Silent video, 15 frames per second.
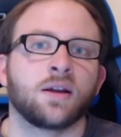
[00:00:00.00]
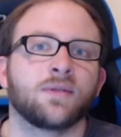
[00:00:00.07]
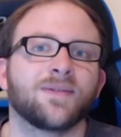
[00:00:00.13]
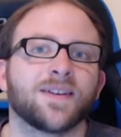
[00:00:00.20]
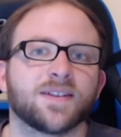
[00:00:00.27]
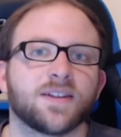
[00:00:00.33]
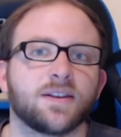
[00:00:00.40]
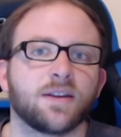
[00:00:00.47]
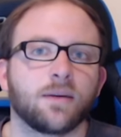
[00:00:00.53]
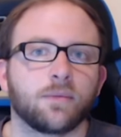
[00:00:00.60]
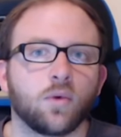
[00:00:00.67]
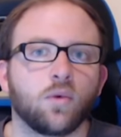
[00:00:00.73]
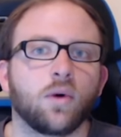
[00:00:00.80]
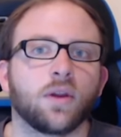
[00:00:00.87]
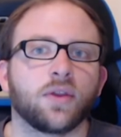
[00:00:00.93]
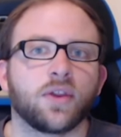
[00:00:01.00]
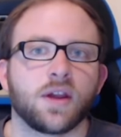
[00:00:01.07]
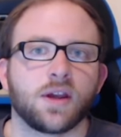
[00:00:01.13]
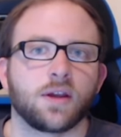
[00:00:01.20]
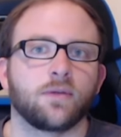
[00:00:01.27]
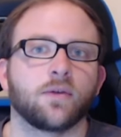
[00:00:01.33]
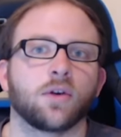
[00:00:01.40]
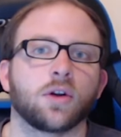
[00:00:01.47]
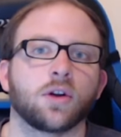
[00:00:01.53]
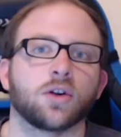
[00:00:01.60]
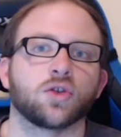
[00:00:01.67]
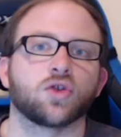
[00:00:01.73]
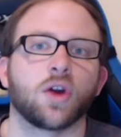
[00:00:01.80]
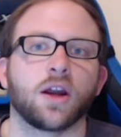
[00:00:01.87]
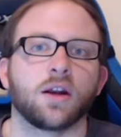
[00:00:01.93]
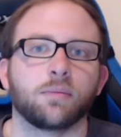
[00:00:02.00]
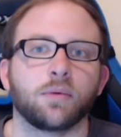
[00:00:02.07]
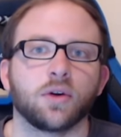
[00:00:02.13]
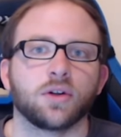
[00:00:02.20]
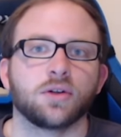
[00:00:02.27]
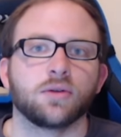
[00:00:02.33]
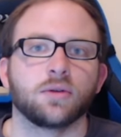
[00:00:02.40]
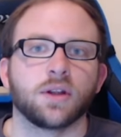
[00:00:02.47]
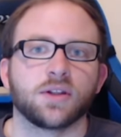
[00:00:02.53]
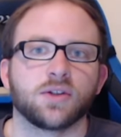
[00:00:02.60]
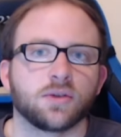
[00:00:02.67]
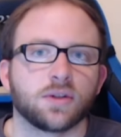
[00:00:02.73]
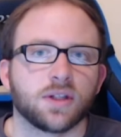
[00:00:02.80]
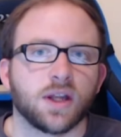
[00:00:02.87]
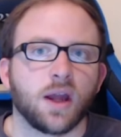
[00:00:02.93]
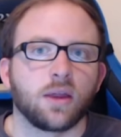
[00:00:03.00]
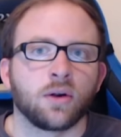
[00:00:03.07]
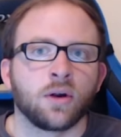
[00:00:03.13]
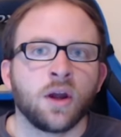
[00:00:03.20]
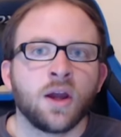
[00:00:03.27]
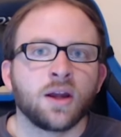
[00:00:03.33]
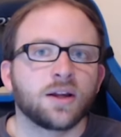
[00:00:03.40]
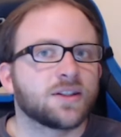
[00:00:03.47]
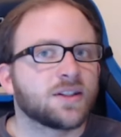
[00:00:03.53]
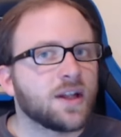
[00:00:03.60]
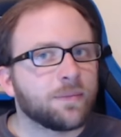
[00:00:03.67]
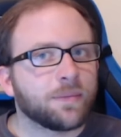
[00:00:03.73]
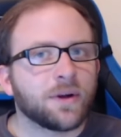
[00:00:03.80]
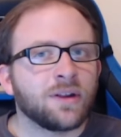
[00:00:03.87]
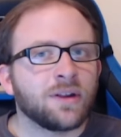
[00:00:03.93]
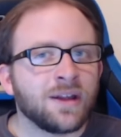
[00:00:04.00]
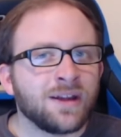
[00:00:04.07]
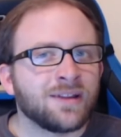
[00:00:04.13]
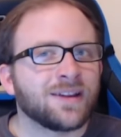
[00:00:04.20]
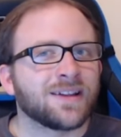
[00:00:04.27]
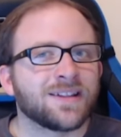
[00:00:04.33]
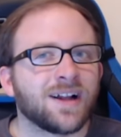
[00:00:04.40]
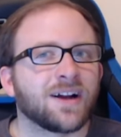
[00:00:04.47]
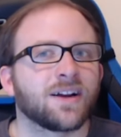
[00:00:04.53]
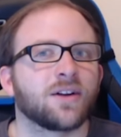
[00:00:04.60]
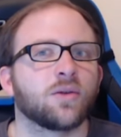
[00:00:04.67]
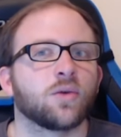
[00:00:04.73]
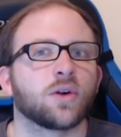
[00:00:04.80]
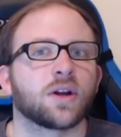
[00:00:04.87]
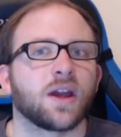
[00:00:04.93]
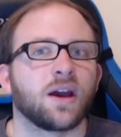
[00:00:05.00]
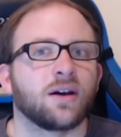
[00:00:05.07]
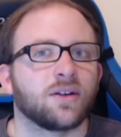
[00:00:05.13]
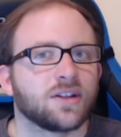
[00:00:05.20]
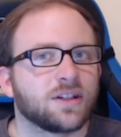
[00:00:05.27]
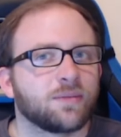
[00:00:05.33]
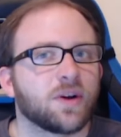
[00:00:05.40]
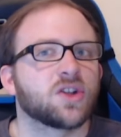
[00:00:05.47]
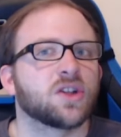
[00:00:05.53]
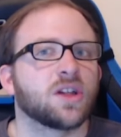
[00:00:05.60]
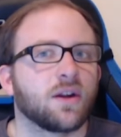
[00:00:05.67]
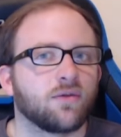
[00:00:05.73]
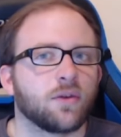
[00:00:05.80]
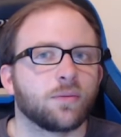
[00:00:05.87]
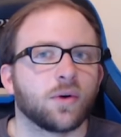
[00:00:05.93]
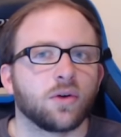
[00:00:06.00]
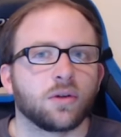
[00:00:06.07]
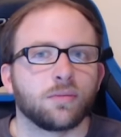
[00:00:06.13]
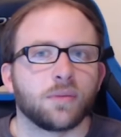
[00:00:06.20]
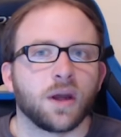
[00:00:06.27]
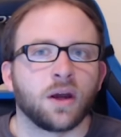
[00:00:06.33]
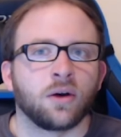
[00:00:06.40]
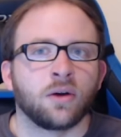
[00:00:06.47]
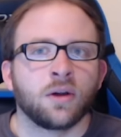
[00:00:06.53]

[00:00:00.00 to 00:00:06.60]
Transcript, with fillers: That's the #1 thing if you're going to try to put two lizards together, because typically that's not going to work out, especially if they're both male.